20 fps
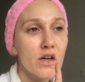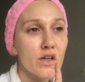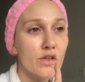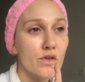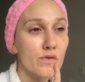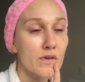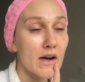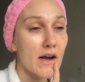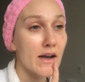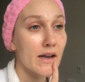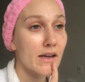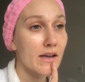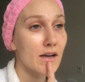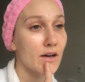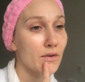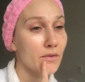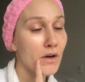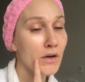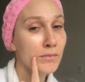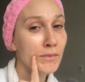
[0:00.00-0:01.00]
drying
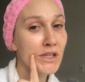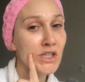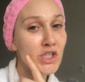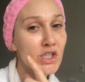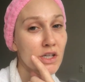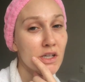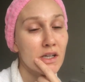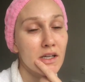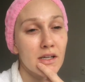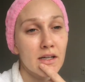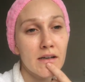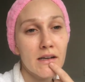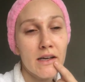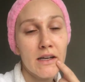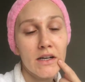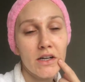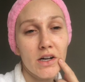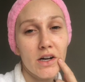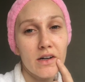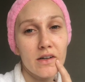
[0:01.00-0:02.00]
around my chin,
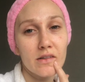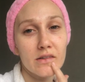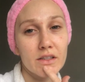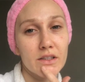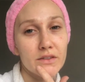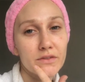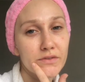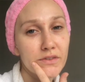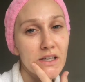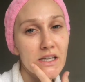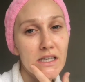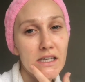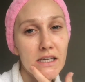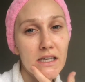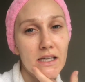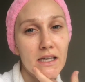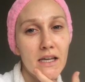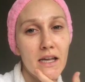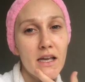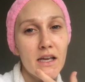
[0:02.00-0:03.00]
and it got a little
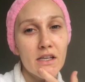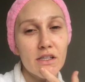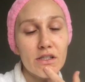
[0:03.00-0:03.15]
flaky,